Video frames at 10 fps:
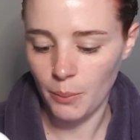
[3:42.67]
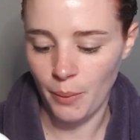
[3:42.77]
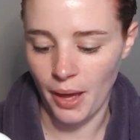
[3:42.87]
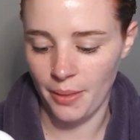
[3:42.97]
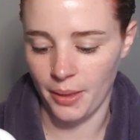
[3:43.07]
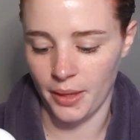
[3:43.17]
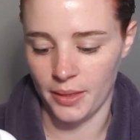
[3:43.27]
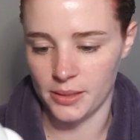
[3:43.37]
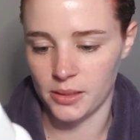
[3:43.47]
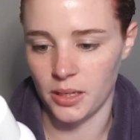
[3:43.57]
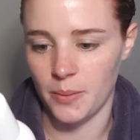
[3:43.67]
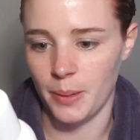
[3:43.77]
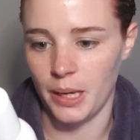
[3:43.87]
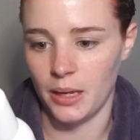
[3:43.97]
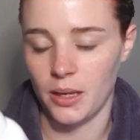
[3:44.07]
But I'm thinking that's going to
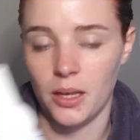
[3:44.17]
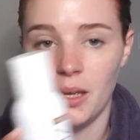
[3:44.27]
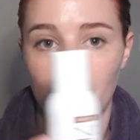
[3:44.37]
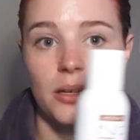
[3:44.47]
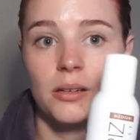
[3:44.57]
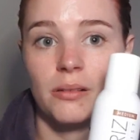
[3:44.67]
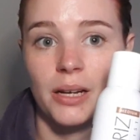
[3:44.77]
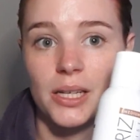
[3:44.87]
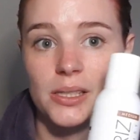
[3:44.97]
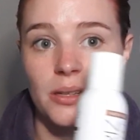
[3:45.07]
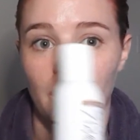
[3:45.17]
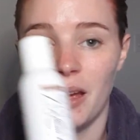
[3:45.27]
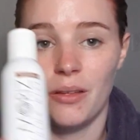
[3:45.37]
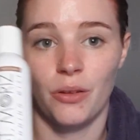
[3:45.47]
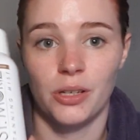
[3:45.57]
be great. So yeah,
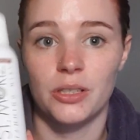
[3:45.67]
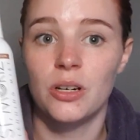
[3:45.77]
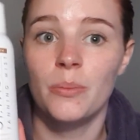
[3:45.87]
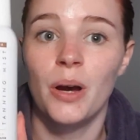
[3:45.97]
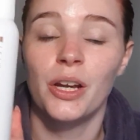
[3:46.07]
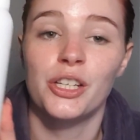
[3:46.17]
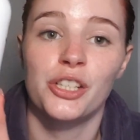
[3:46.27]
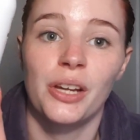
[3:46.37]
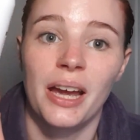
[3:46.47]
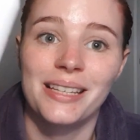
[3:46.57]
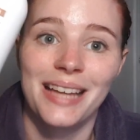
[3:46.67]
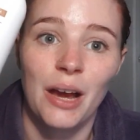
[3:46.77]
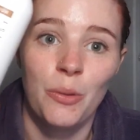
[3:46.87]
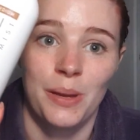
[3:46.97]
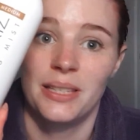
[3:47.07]
I thought I'd come on and show you guys how
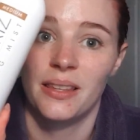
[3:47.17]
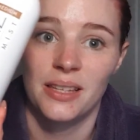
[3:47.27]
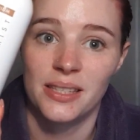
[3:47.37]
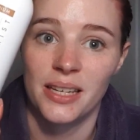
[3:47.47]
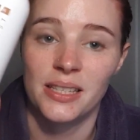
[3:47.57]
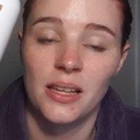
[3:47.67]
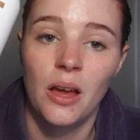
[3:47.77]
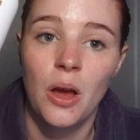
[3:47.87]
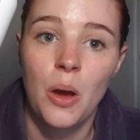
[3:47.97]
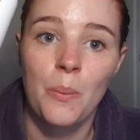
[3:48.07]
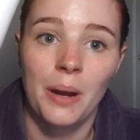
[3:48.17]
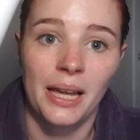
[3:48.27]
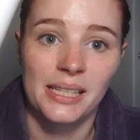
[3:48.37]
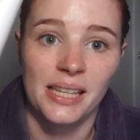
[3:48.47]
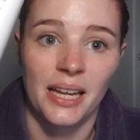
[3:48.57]
amazing this is. Like
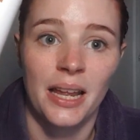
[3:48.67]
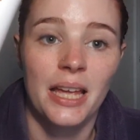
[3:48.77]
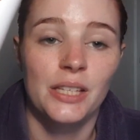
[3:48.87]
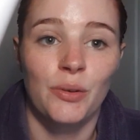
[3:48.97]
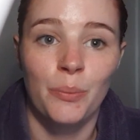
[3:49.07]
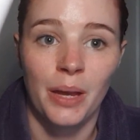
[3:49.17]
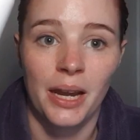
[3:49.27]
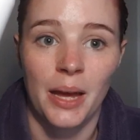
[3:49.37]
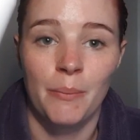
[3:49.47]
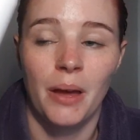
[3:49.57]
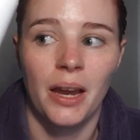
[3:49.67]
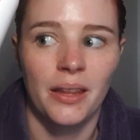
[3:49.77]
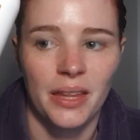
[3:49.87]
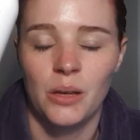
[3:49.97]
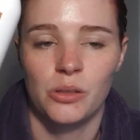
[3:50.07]
I said, it's from B&M and I
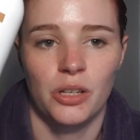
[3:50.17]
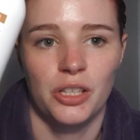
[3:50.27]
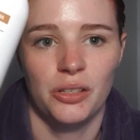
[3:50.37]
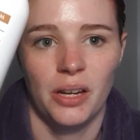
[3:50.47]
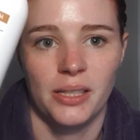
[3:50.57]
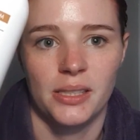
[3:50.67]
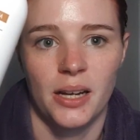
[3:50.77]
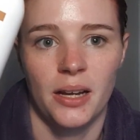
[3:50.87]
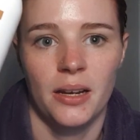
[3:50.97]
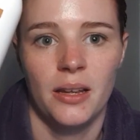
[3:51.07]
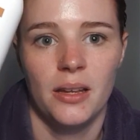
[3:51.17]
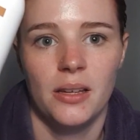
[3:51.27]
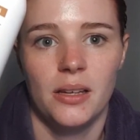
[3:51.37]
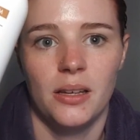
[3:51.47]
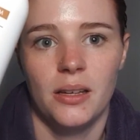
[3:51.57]
think it was only £2.99.
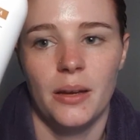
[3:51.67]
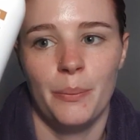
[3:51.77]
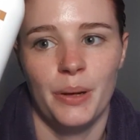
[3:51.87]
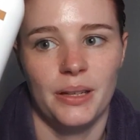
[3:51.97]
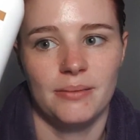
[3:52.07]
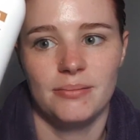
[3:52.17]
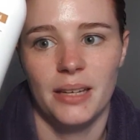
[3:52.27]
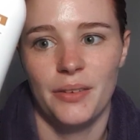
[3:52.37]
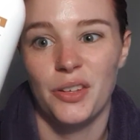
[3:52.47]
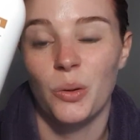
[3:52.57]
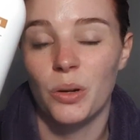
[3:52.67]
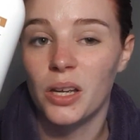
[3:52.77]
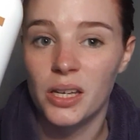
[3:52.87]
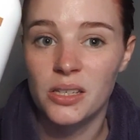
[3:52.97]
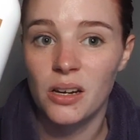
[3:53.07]
But if you want to
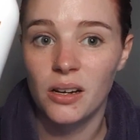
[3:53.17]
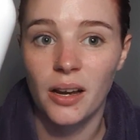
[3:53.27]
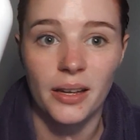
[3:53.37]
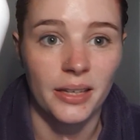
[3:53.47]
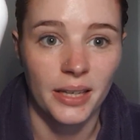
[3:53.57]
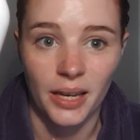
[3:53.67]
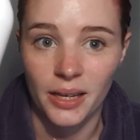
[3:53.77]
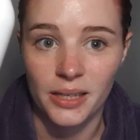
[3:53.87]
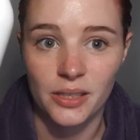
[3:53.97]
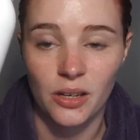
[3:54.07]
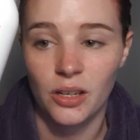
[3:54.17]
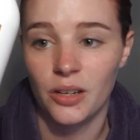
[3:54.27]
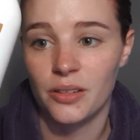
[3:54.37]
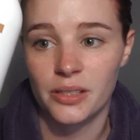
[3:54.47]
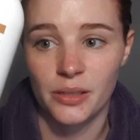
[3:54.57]
get it darker, you can get it darker.
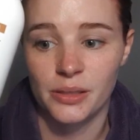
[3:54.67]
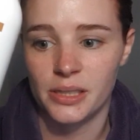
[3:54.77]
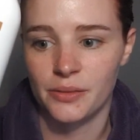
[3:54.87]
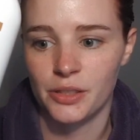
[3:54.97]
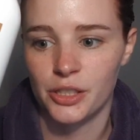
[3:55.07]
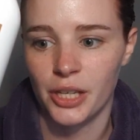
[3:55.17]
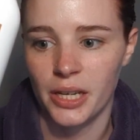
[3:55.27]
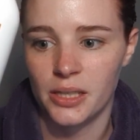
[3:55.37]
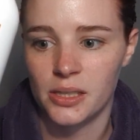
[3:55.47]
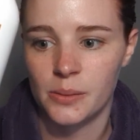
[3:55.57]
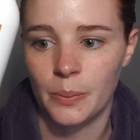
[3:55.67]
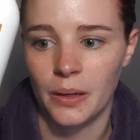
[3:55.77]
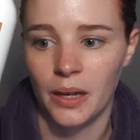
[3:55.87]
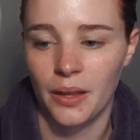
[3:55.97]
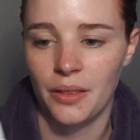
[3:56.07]
There's loads of different shades, but
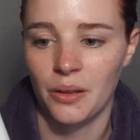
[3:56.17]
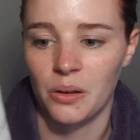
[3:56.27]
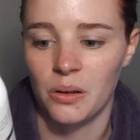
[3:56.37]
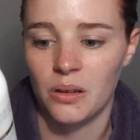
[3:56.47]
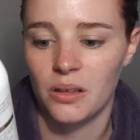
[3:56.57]
I thought,